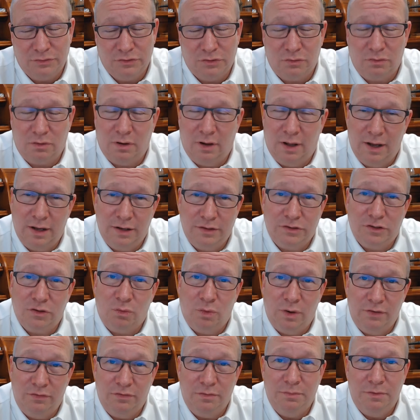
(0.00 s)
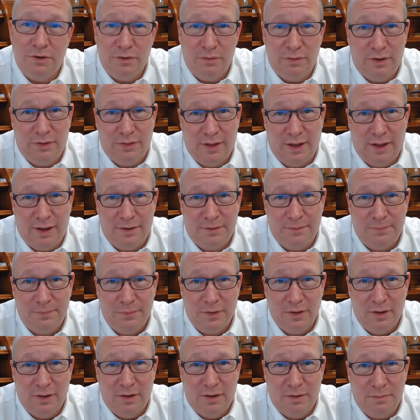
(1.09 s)
clients away from doing that,
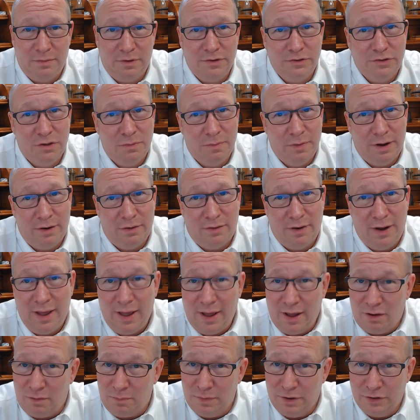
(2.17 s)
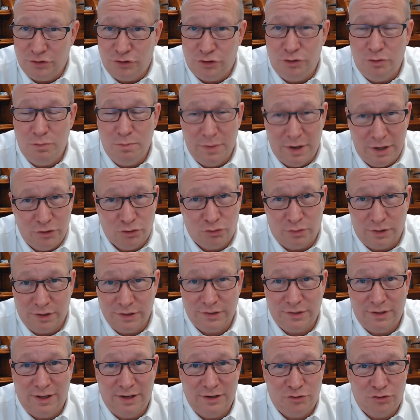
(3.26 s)
because no matter how much you may trust
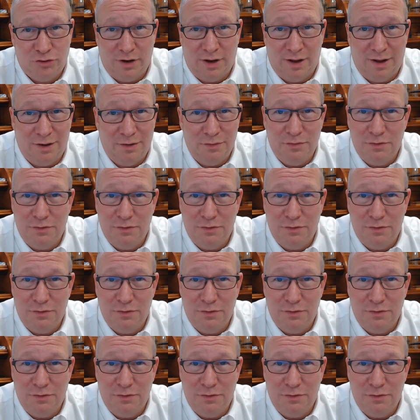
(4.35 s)
that child,